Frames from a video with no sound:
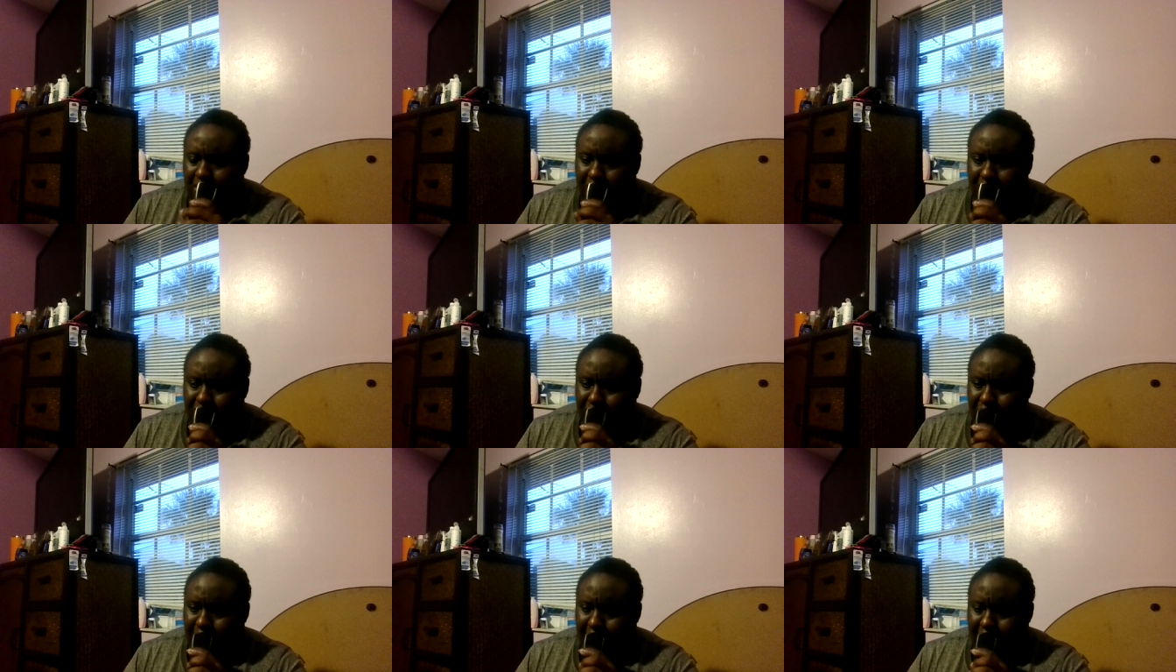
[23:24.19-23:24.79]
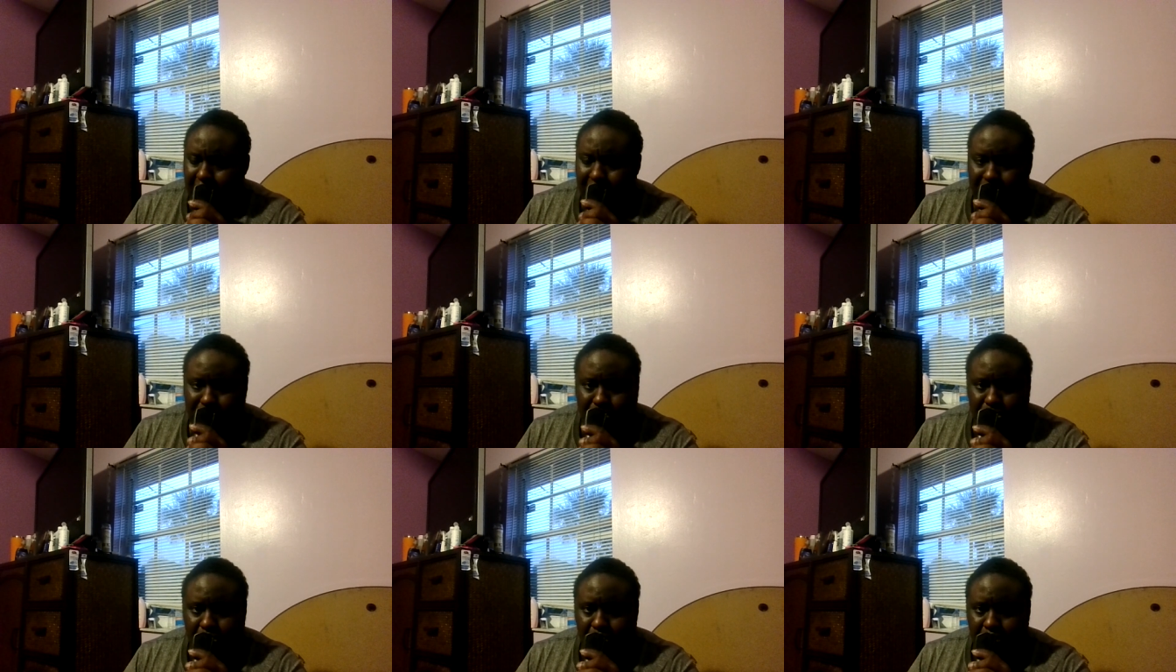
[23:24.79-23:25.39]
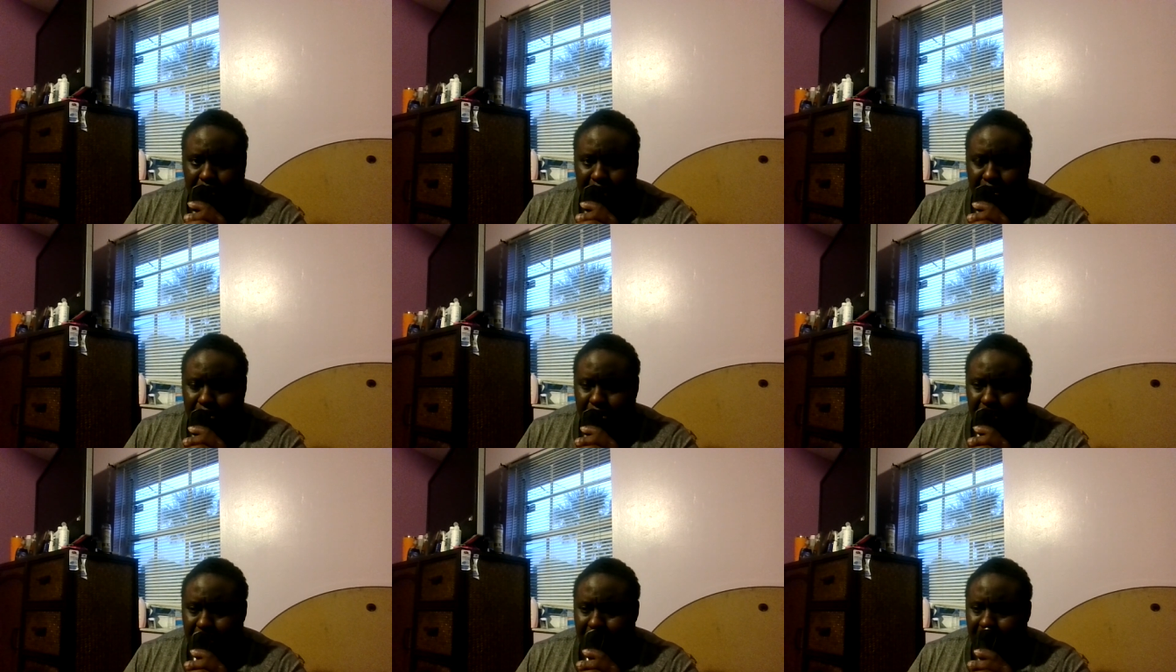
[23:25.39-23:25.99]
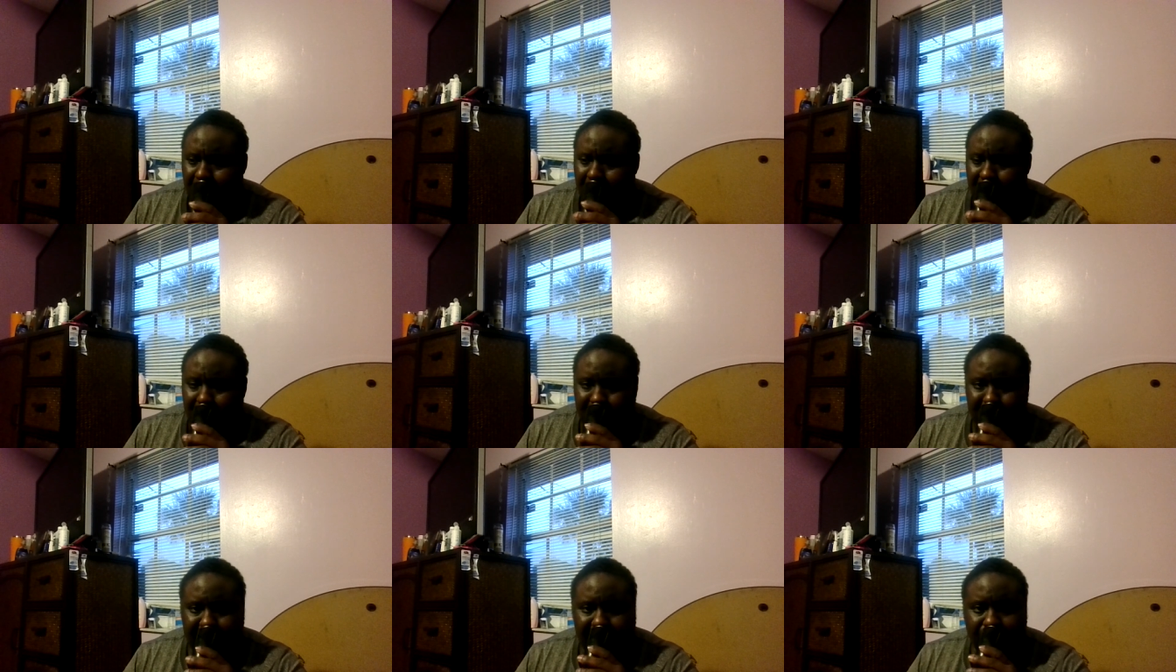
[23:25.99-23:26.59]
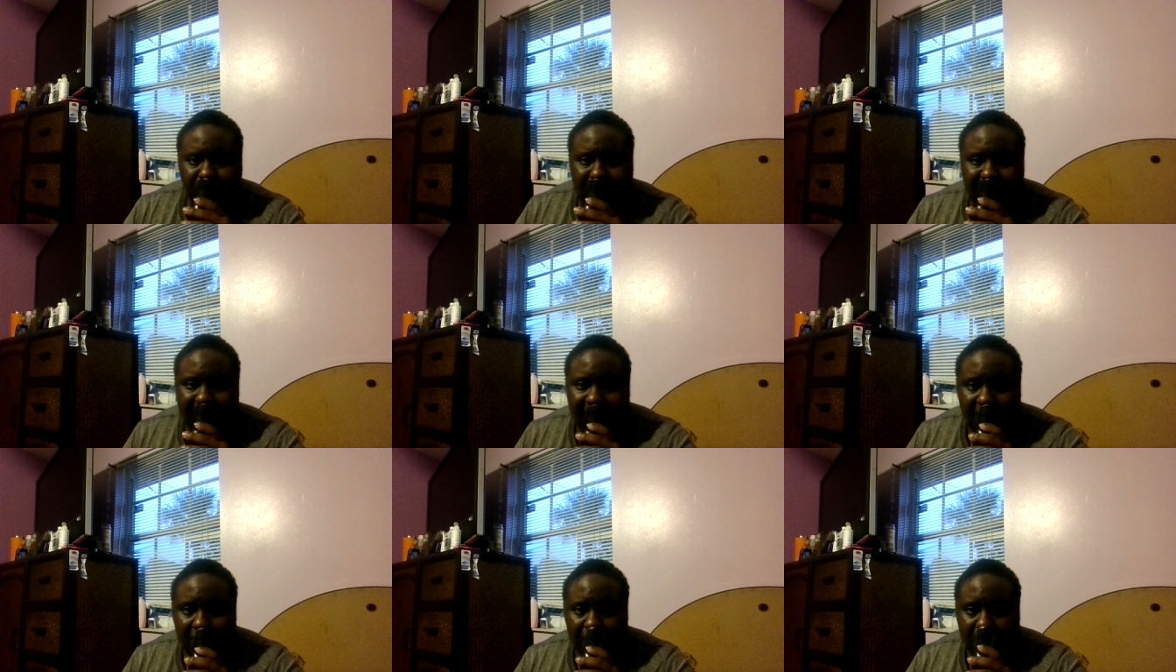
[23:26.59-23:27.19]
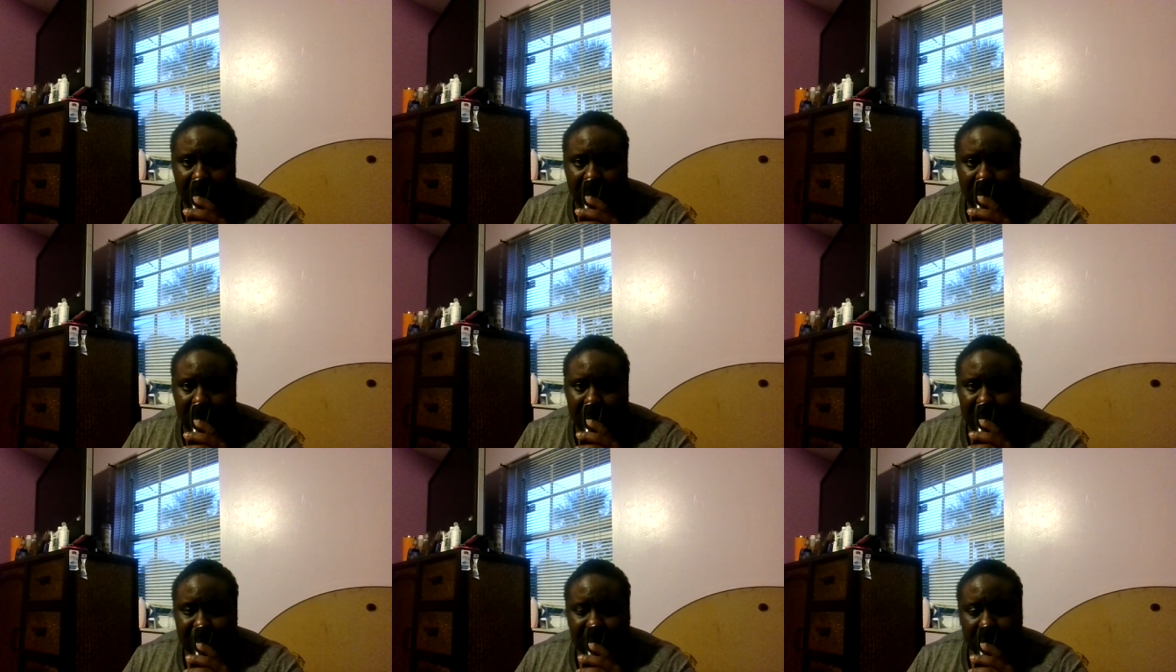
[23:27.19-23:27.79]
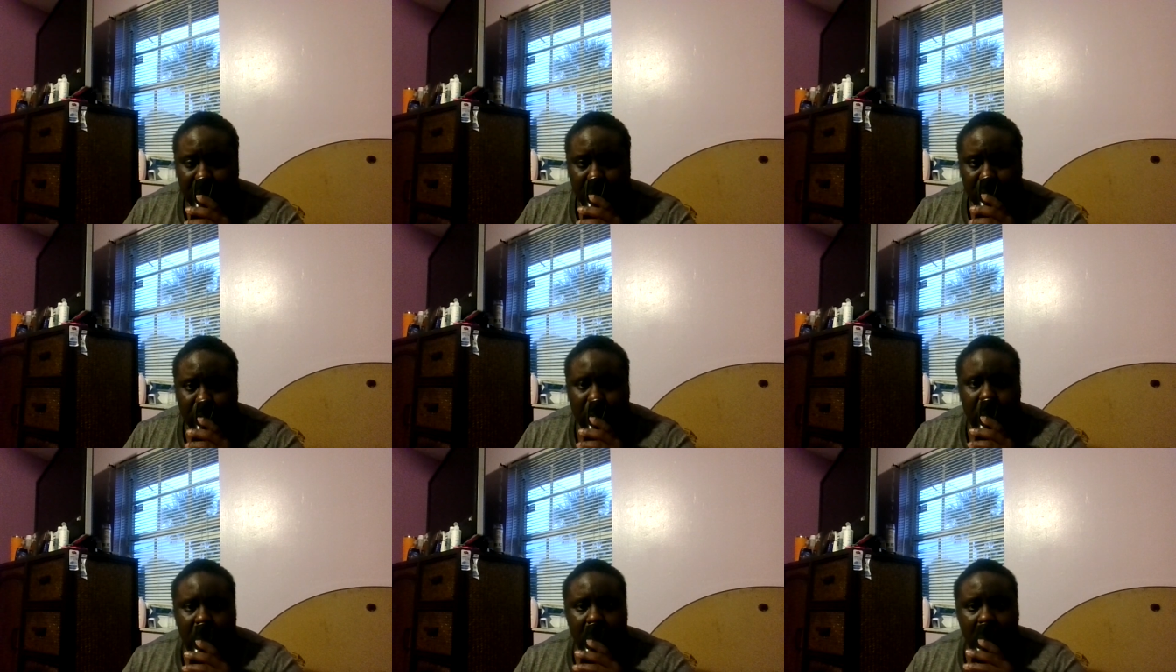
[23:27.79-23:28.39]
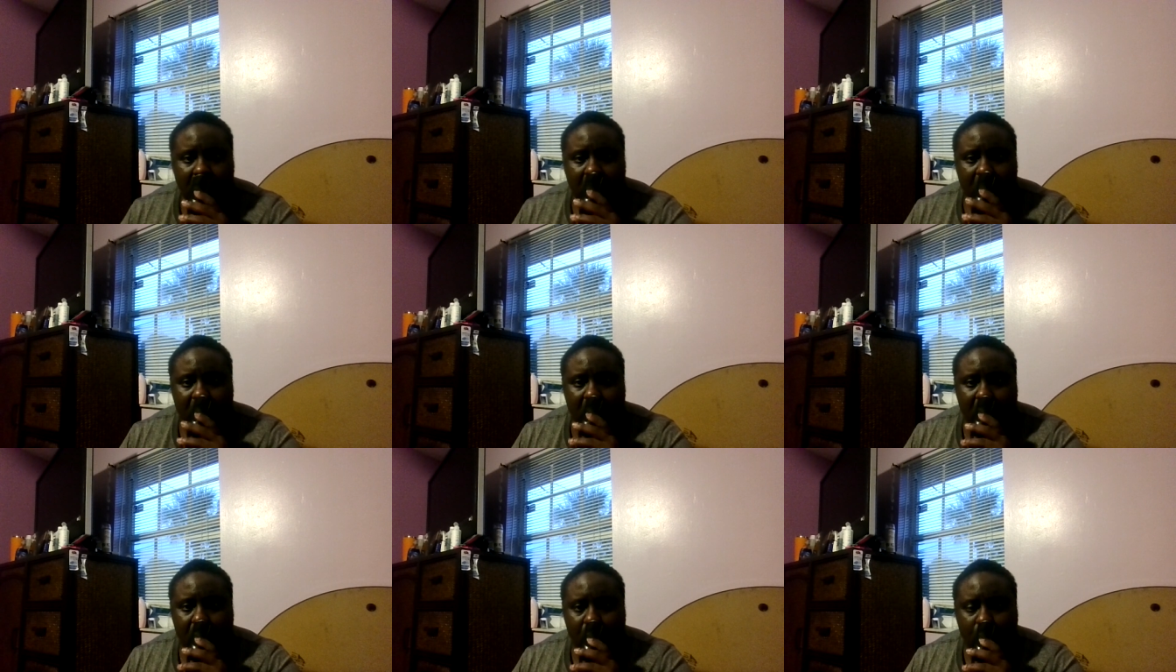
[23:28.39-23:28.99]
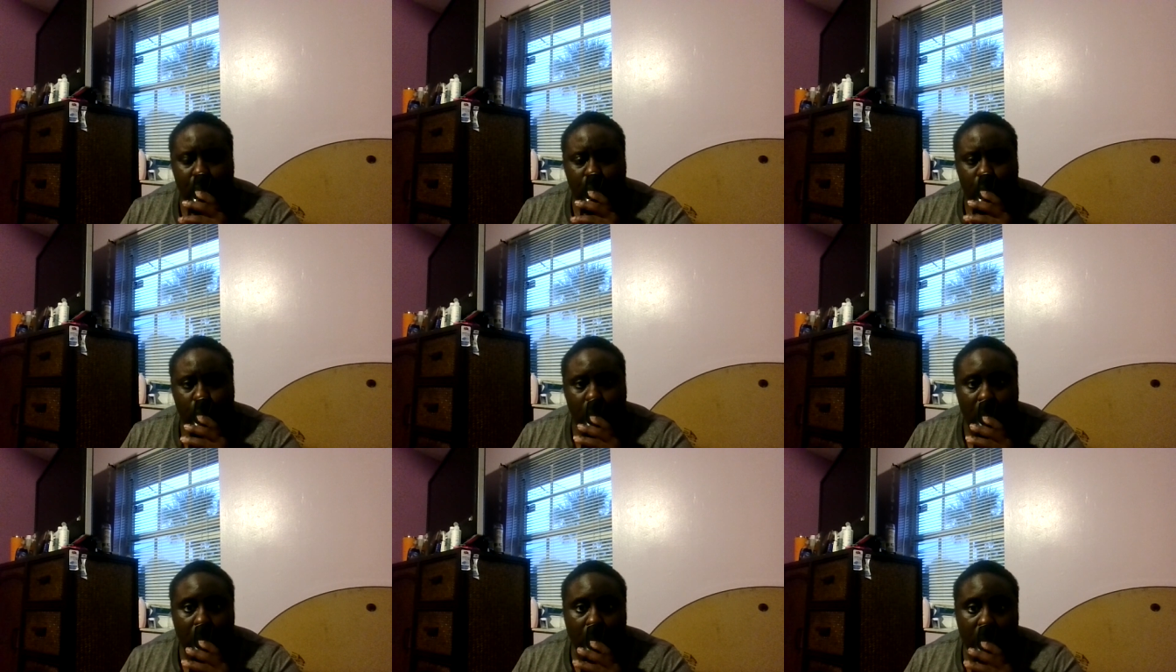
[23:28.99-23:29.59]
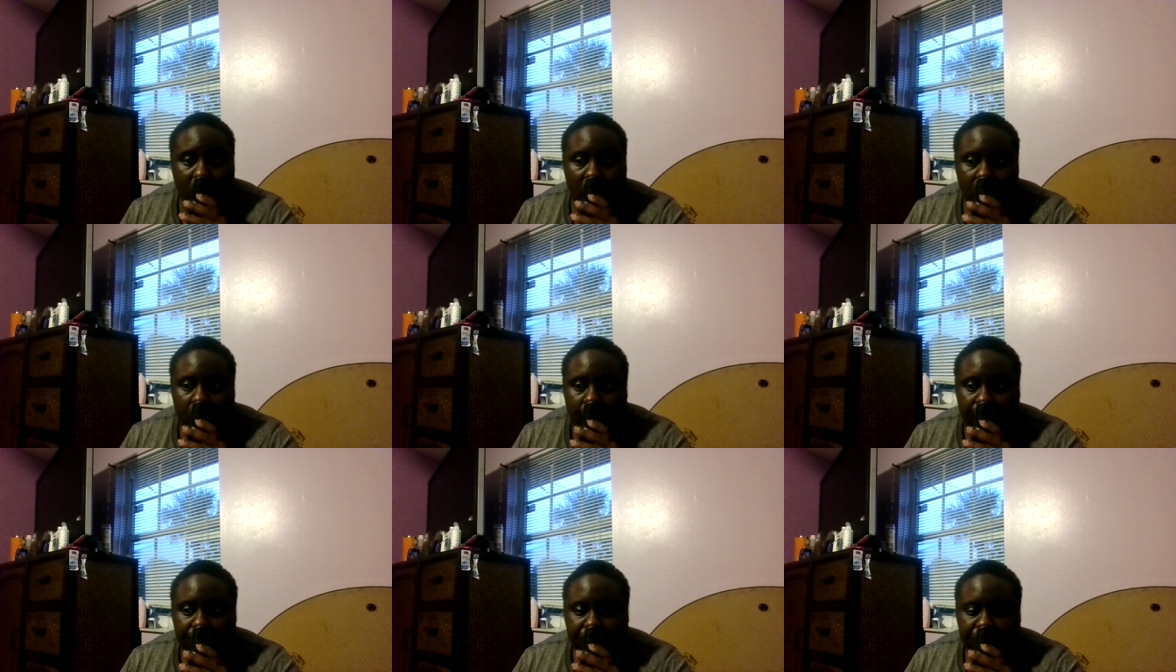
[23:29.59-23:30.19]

the, the honest truth i don't because every time um i was supposed to um work with her